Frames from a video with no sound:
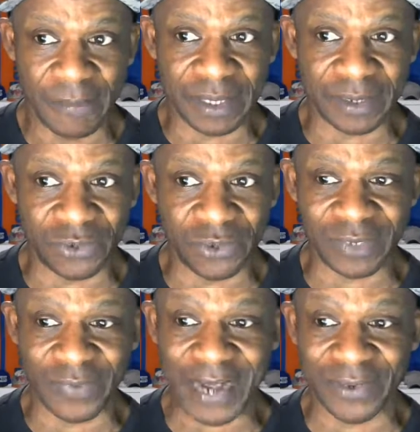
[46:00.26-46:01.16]
because
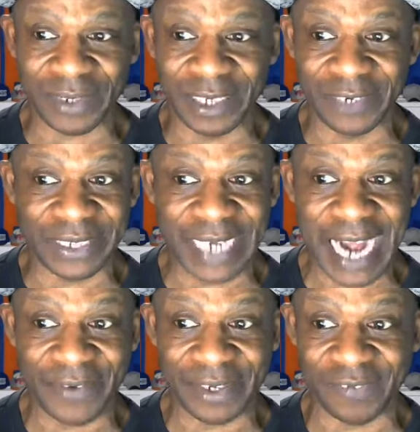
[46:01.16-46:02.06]
Julius Randle is literally
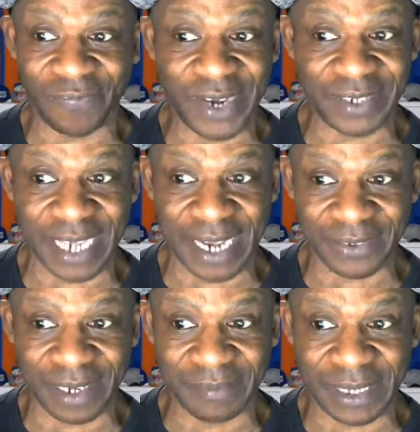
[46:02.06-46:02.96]
carrying this franchise.
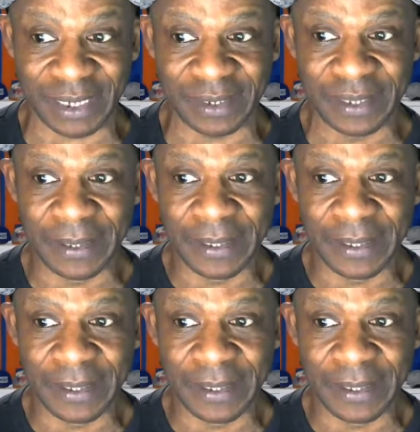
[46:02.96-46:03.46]
You know what I mean?